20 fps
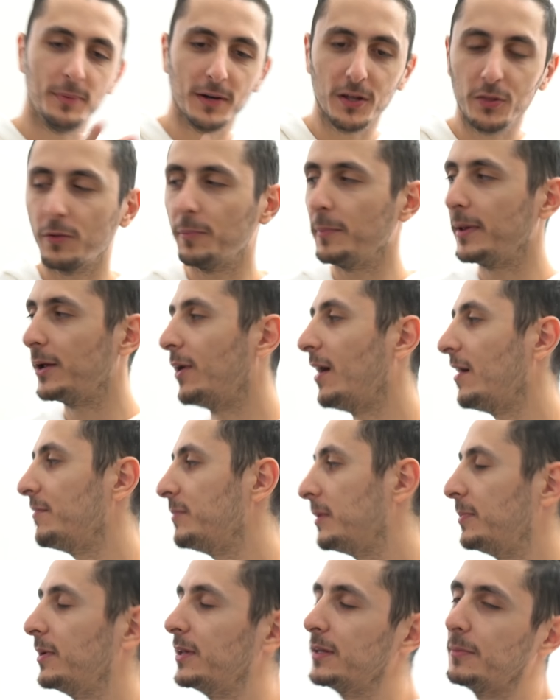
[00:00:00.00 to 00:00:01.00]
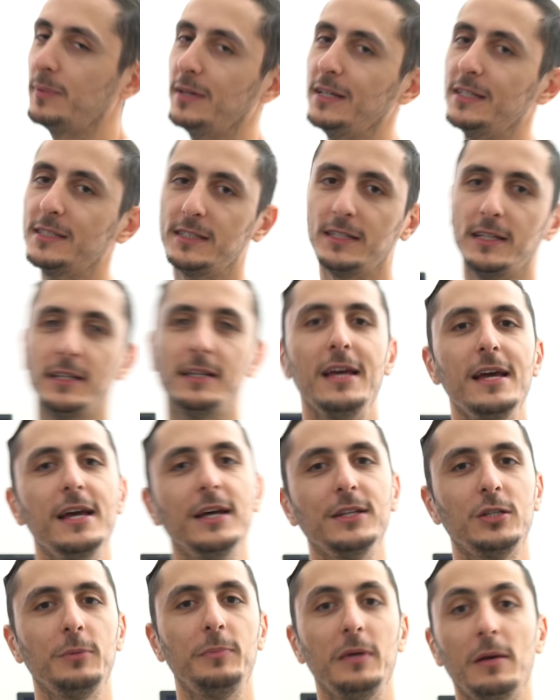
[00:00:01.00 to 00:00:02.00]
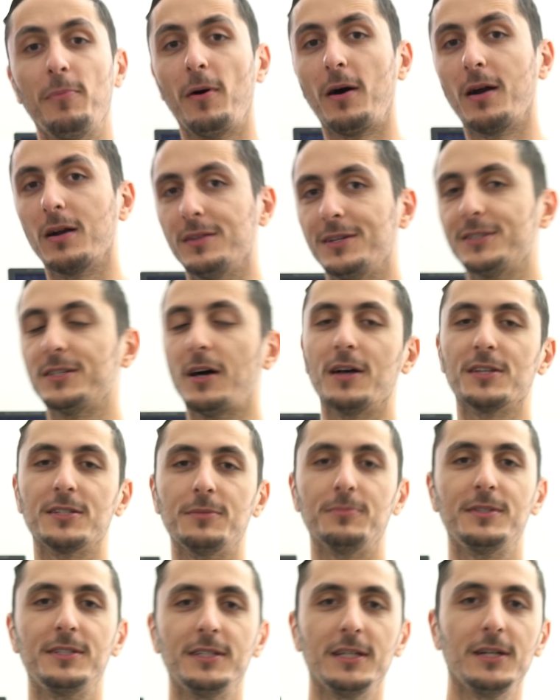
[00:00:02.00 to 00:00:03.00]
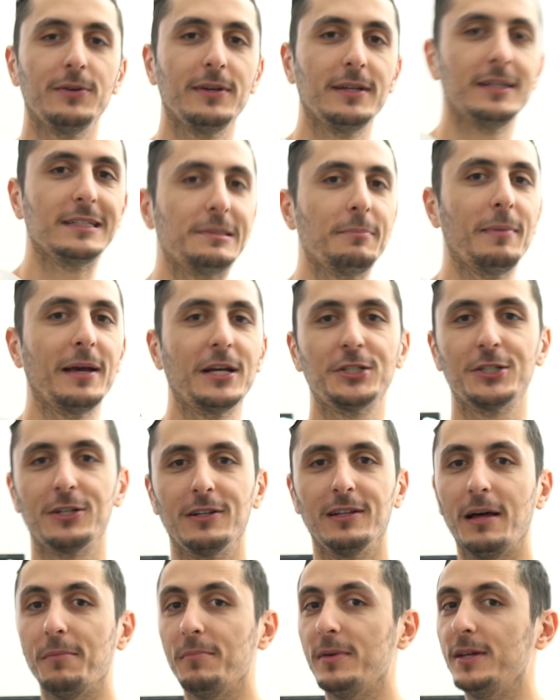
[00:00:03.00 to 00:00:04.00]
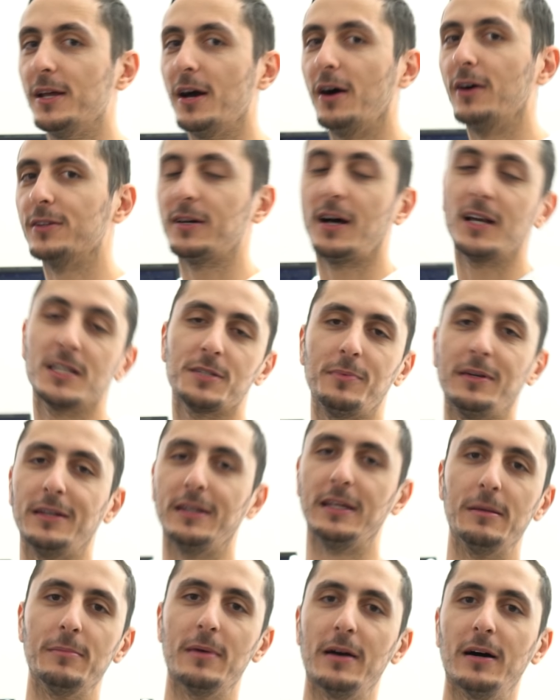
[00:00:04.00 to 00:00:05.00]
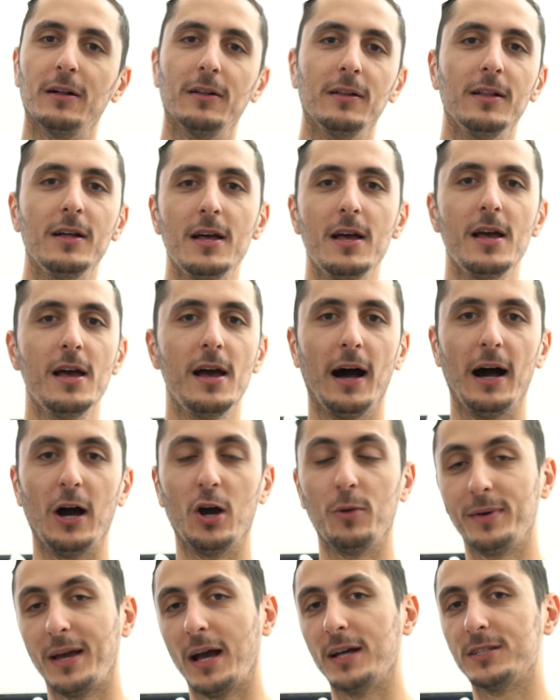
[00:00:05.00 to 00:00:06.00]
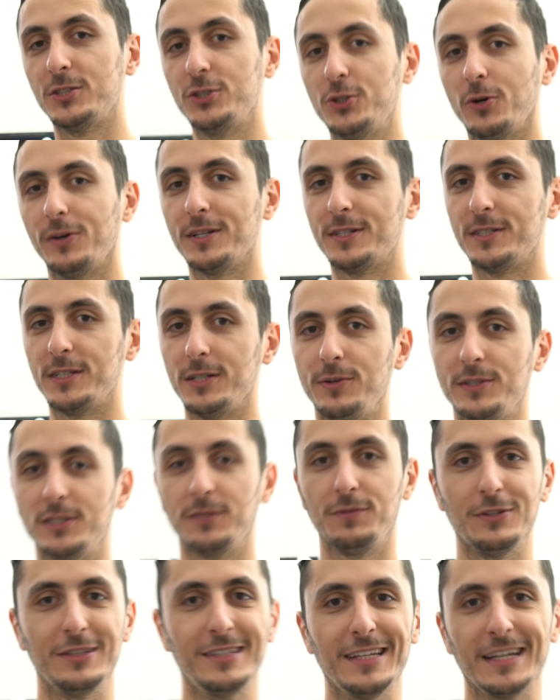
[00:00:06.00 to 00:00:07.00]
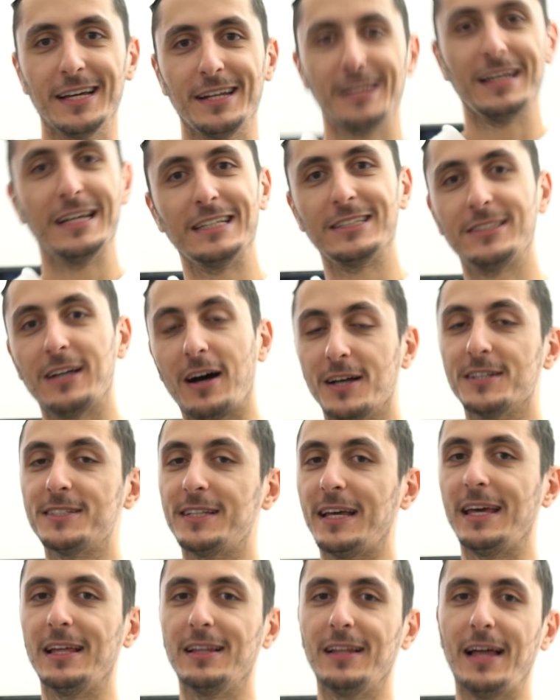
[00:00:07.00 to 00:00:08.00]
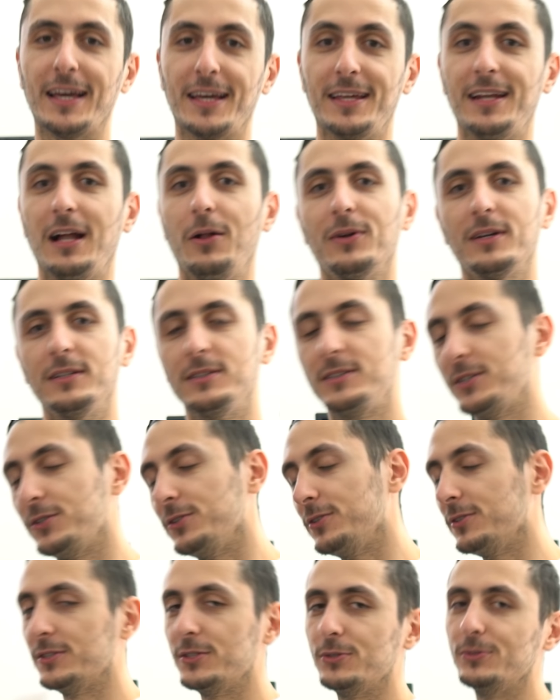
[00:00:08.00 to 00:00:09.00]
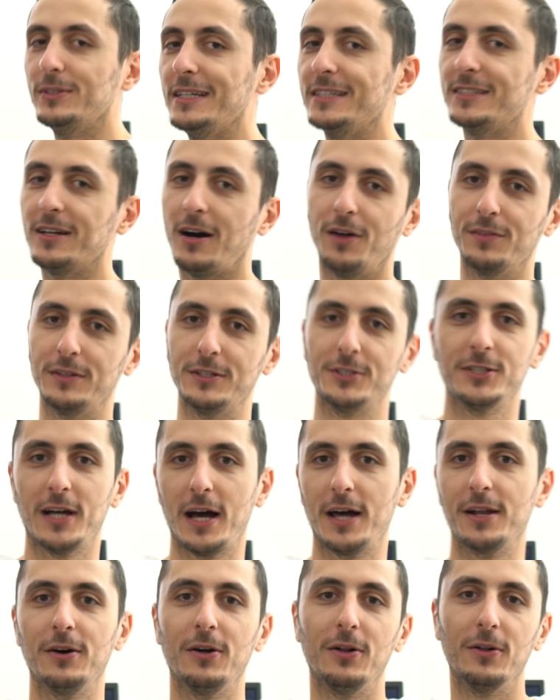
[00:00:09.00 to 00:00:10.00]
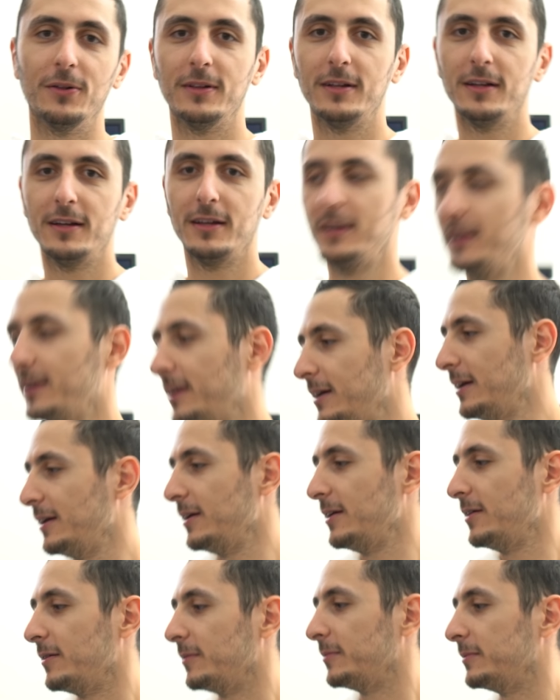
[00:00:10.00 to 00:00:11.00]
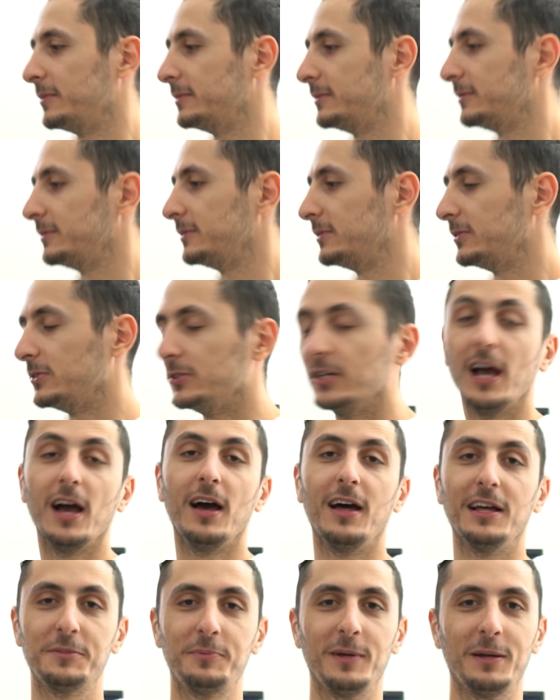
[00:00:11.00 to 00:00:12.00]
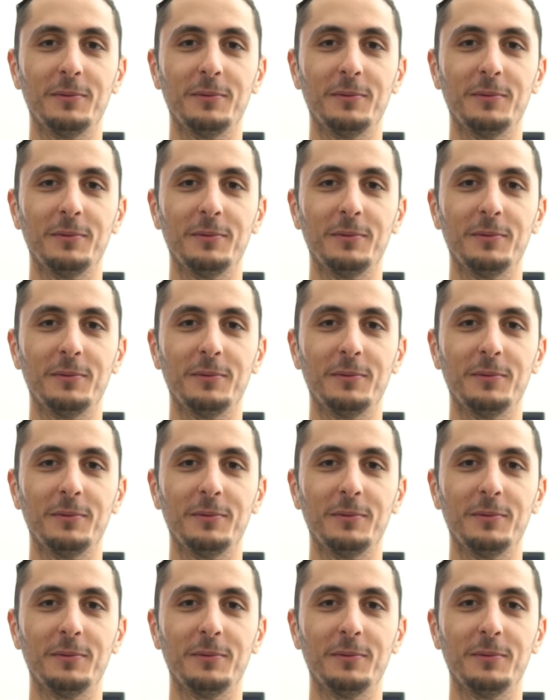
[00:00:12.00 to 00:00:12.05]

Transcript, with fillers: build with me or have me build a P C to be a part of this awesome series, make sure to let me know, toss me an email. I hope you guys enjoyed the series. If you did, toss a like and I'll continue to do these on the channel. Yeah, that's